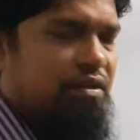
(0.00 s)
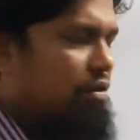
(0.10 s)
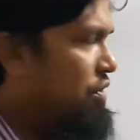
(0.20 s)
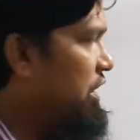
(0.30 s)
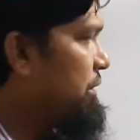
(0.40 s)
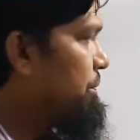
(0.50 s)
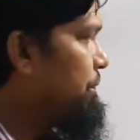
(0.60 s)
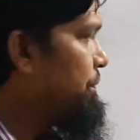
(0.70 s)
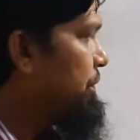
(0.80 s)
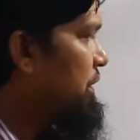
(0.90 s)
Okay,
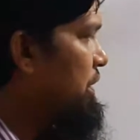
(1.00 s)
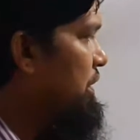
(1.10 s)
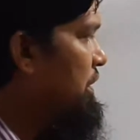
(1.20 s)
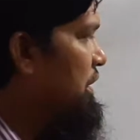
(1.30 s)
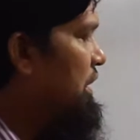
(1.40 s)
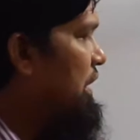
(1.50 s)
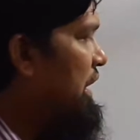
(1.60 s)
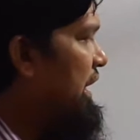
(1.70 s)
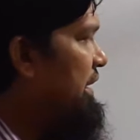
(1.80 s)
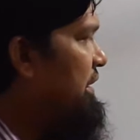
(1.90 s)

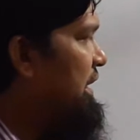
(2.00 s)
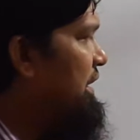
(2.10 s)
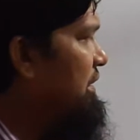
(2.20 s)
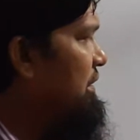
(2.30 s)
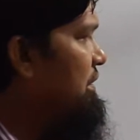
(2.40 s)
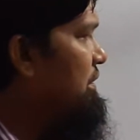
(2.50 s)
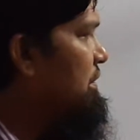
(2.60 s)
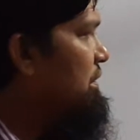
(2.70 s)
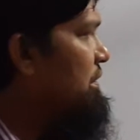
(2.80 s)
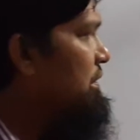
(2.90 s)
and then
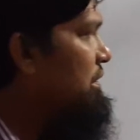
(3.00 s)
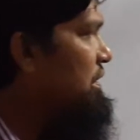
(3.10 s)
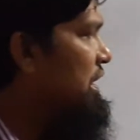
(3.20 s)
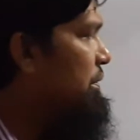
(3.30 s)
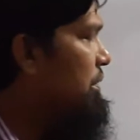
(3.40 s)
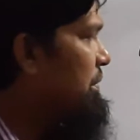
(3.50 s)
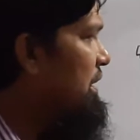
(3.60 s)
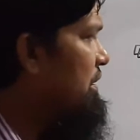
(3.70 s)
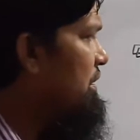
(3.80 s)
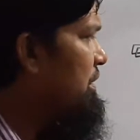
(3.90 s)
7 by,